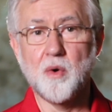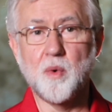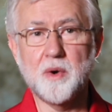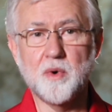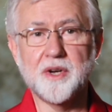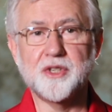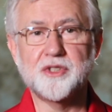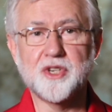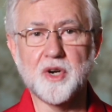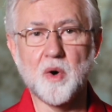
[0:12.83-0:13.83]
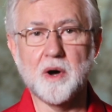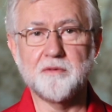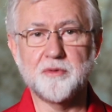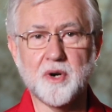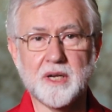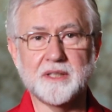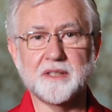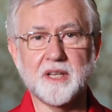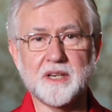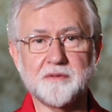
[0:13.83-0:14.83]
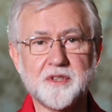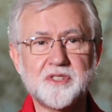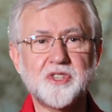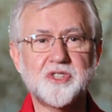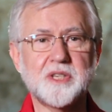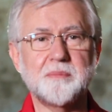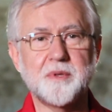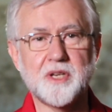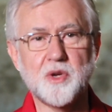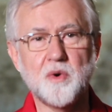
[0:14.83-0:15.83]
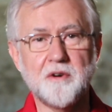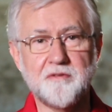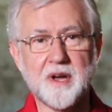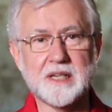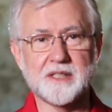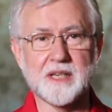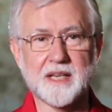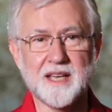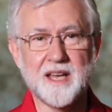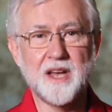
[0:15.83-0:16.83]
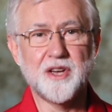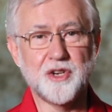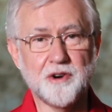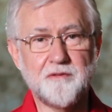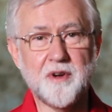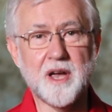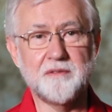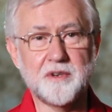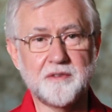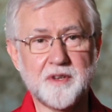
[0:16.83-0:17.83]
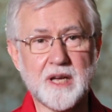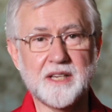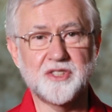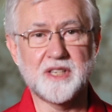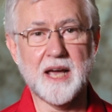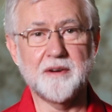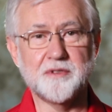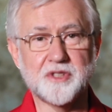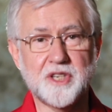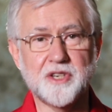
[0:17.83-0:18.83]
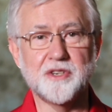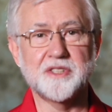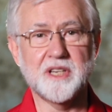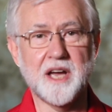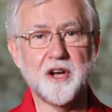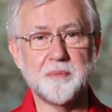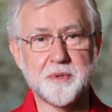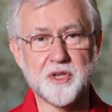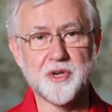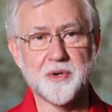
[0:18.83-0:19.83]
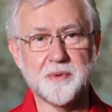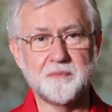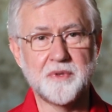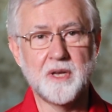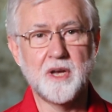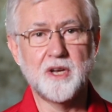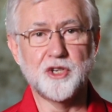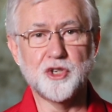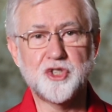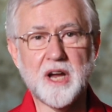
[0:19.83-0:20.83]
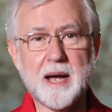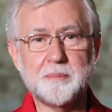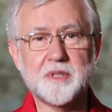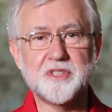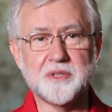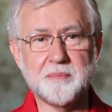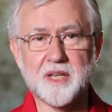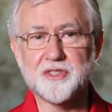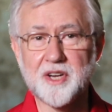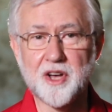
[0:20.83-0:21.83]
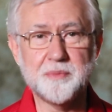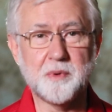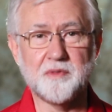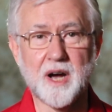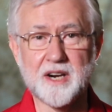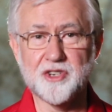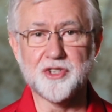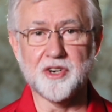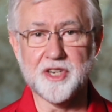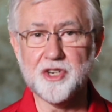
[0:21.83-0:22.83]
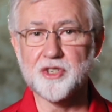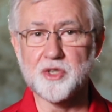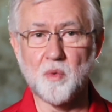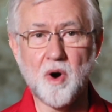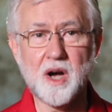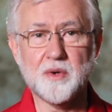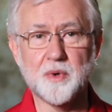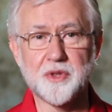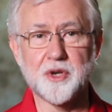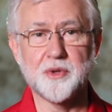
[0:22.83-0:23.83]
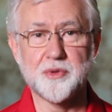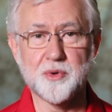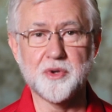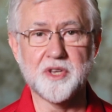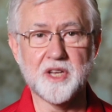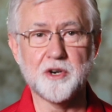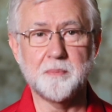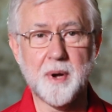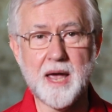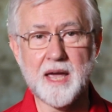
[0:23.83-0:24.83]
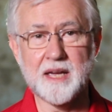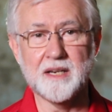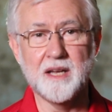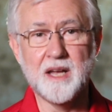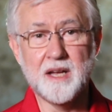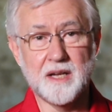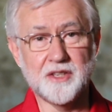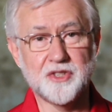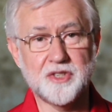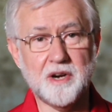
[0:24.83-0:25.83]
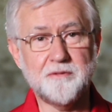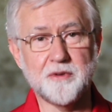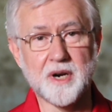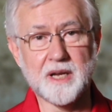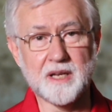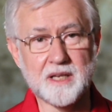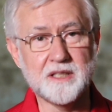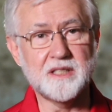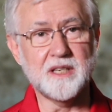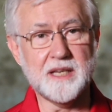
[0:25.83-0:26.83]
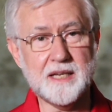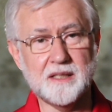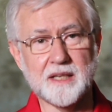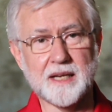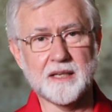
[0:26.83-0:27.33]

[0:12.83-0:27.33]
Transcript: We want you to know up front that if this is something you are facing, your Fayetteville VA staff is here to help you. Your chaplains and mental health providers are here to walk with you through the inner pain and suffering into healing.